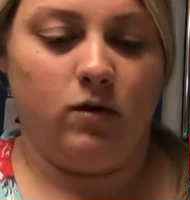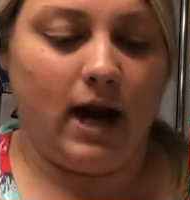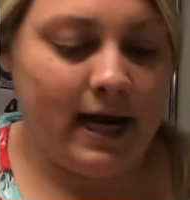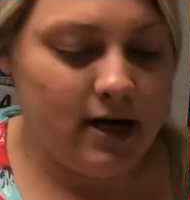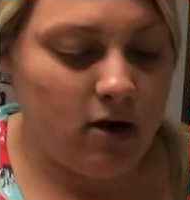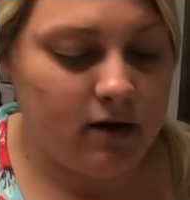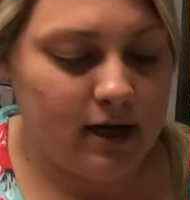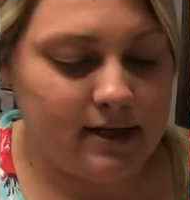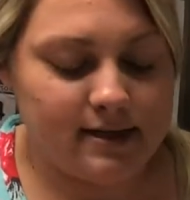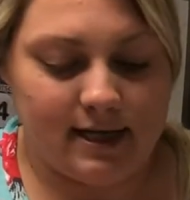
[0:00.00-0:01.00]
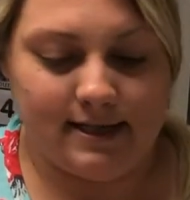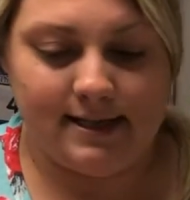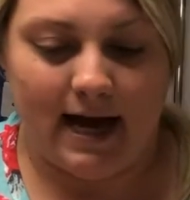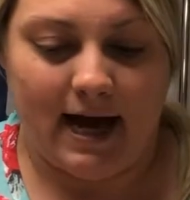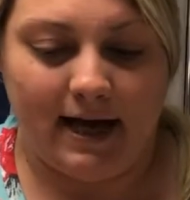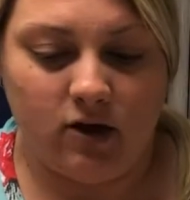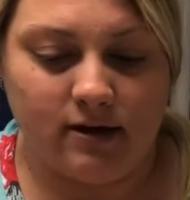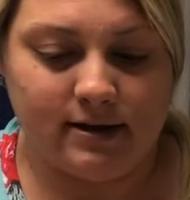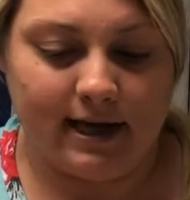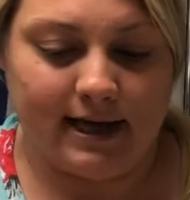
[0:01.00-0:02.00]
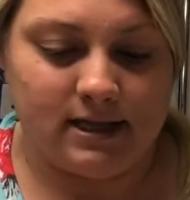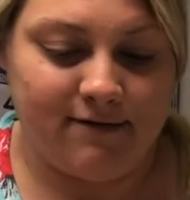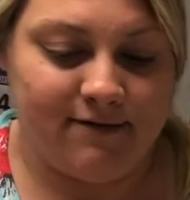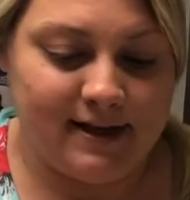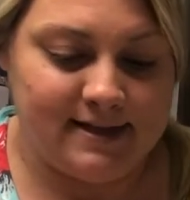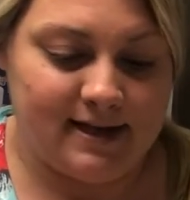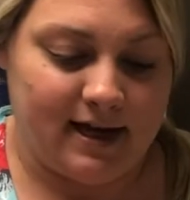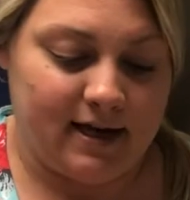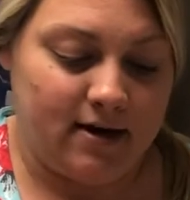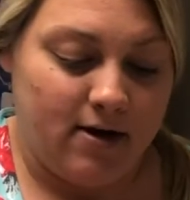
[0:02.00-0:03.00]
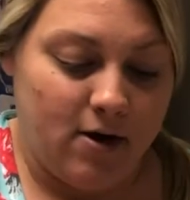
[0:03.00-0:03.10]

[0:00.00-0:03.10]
I notice is that it looks like it's fizzing,